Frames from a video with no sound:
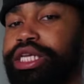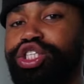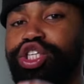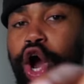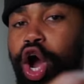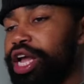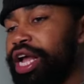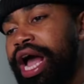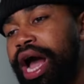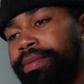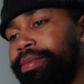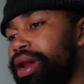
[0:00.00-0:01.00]
Y'all can
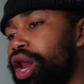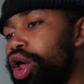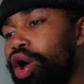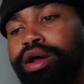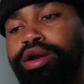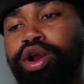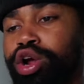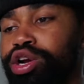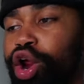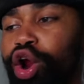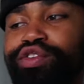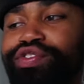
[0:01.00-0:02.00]
comment below how long
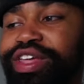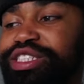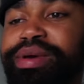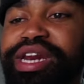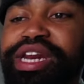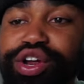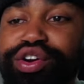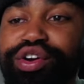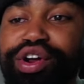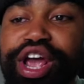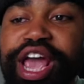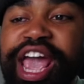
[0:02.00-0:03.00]
the Earth has been here
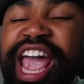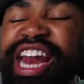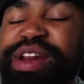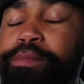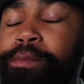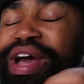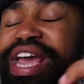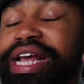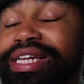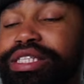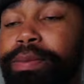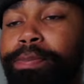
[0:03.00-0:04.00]
and put
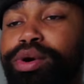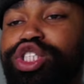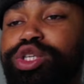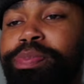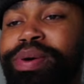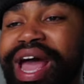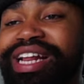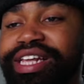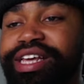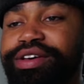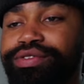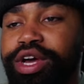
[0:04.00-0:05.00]
into
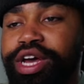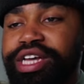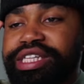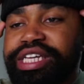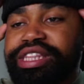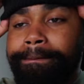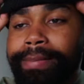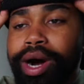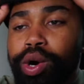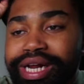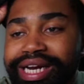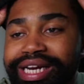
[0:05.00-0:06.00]
perspective that the
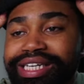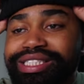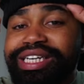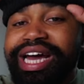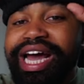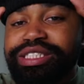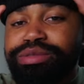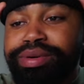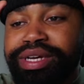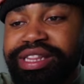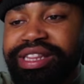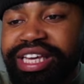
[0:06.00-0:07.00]
Mona Lisa has
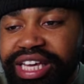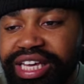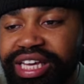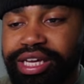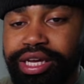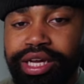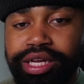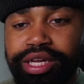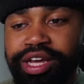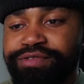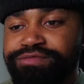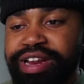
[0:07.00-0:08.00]
been the,
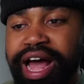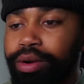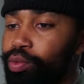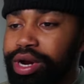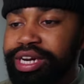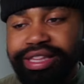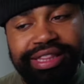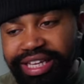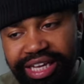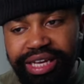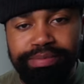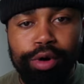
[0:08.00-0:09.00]
if not one of
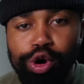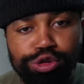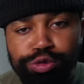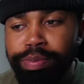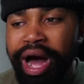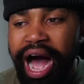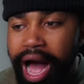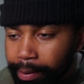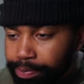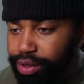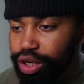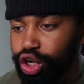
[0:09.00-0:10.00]
the most
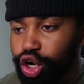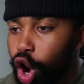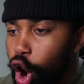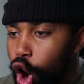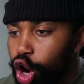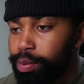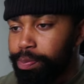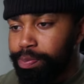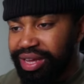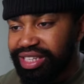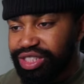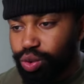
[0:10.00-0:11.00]
popular art
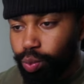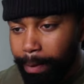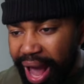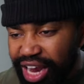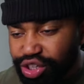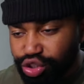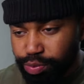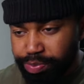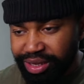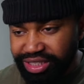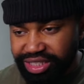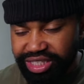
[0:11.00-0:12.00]
piece,
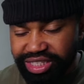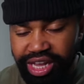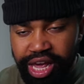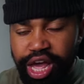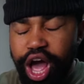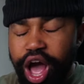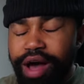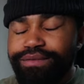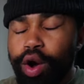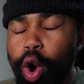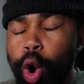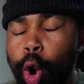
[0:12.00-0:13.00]
masterpieces of
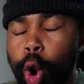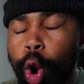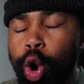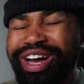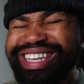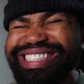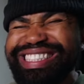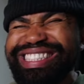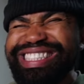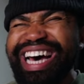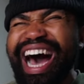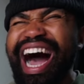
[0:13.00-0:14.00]
all
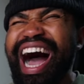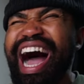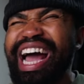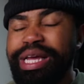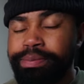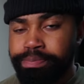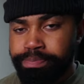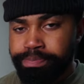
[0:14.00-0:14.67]
time.